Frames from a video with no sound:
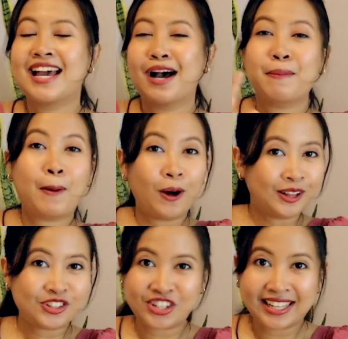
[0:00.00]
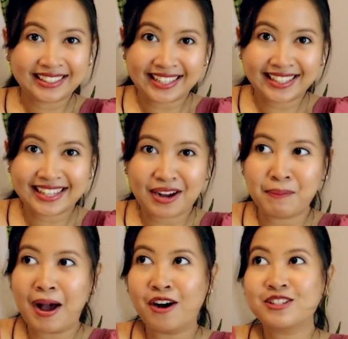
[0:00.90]
apologetic
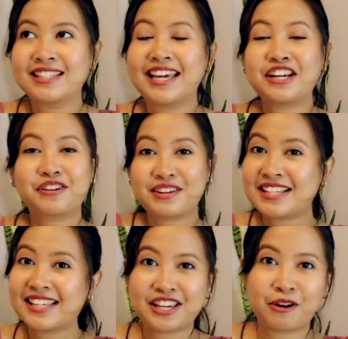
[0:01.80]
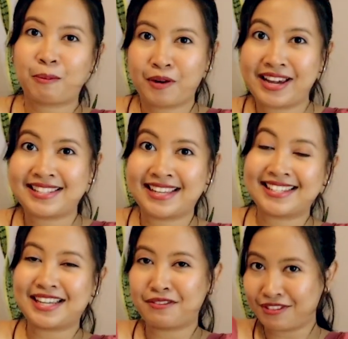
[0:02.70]
about increasing your
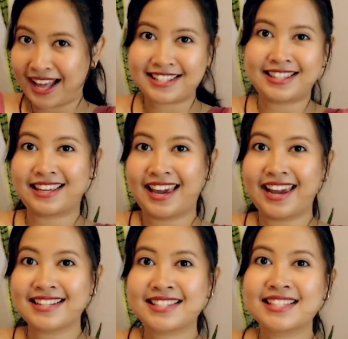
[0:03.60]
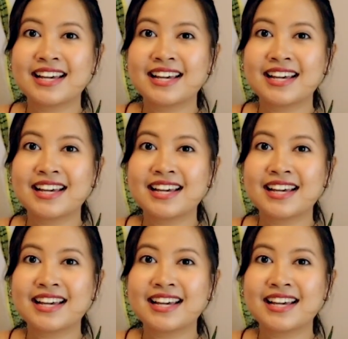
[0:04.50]
prices if that's the case.